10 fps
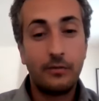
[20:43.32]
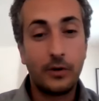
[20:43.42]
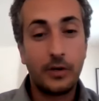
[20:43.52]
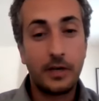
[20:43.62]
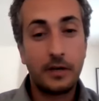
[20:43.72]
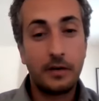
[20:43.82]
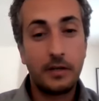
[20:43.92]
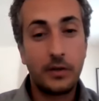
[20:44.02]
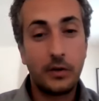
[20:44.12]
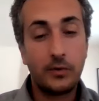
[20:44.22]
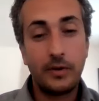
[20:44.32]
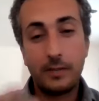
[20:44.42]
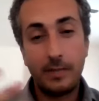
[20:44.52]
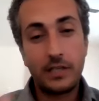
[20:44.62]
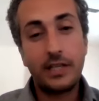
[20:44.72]
or you know
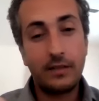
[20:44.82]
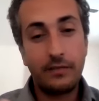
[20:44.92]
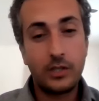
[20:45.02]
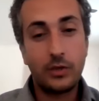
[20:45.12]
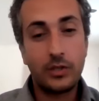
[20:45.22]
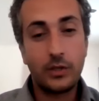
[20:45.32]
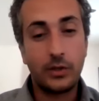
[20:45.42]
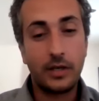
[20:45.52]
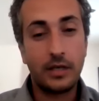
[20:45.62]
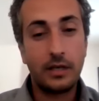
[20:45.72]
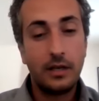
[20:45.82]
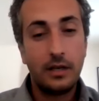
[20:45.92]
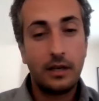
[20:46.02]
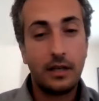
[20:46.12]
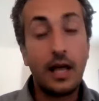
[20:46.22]
especially individuals who are
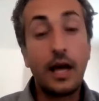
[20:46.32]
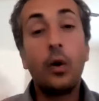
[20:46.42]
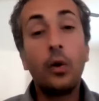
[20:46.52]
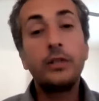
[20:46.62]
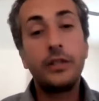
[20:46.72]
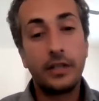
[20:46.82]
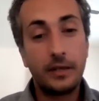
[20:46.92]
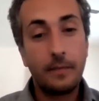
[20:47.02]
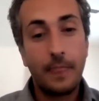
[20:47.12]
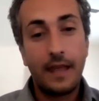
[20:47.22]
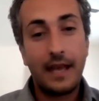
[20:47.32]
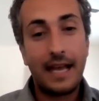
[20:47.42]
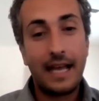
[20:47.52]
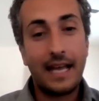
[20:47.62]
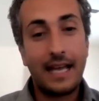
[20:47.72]
a lot older
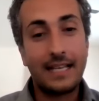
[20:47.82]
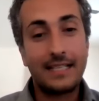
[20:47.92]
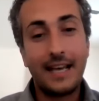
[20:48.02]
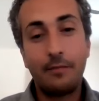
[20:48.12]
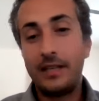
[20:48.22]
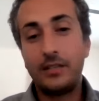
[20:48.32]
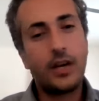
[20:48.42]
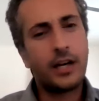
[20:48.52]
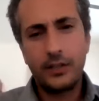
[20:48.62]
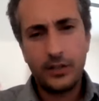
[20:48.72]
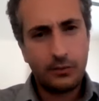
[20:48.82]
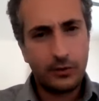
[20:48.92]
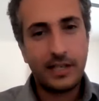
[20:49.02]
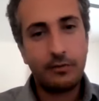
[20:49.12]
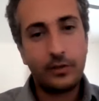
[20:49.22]
and have been doctors
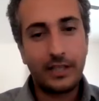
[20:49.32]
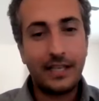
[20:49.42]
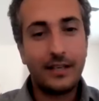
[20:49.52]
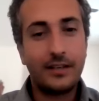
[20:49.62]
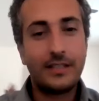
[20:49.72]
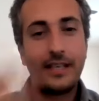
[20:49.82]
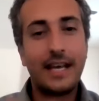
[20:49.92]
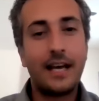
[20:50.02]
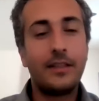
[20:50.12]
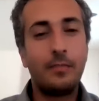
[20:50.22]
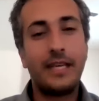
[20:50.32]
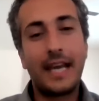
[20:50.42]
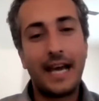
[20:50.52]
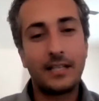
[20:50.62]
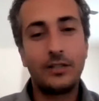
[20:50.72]
for several years and now they're
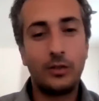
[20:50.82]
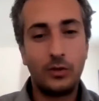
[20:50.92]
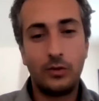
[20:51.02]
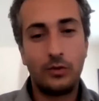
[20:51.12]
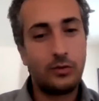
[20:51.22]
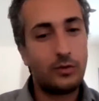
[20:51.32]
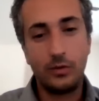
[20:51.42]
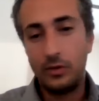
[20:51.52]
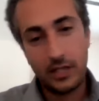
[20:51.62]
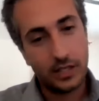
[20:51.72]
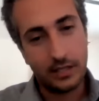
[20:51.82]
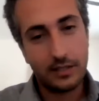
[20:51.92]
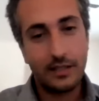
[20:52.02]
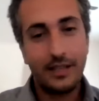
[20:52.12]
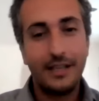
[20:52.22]
being asked to do dishes